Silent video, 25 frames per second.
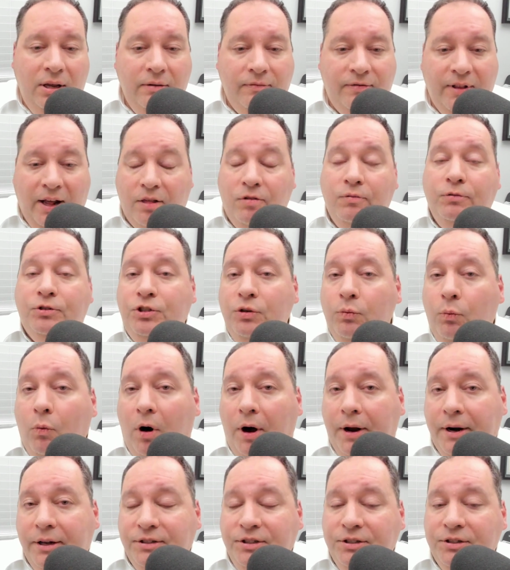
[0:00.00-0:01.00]
if that's what you
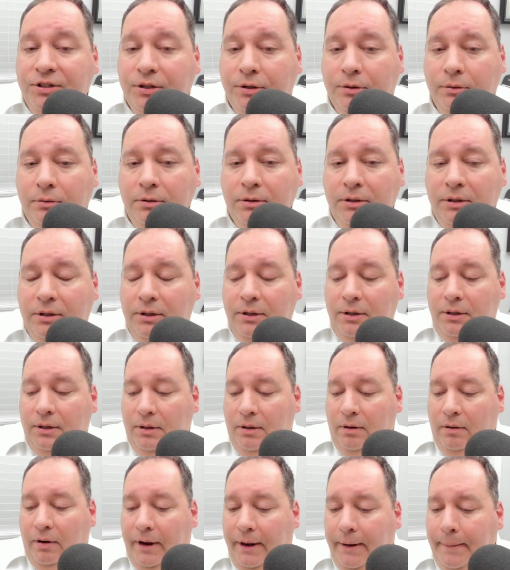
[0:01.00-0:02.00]
wanted to do,
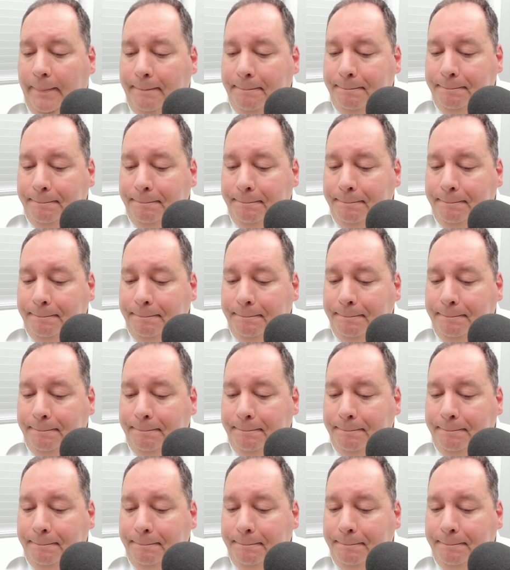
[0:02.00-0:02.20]
right?